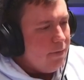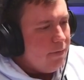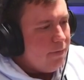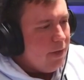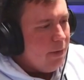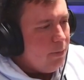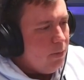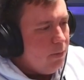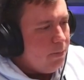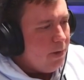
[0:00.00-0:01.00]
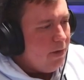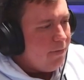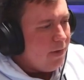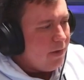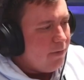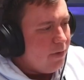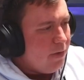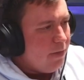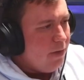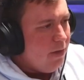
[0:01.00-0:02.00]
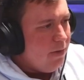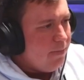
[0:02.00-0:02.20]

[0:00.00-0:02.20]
Fable, perfect for Cathar.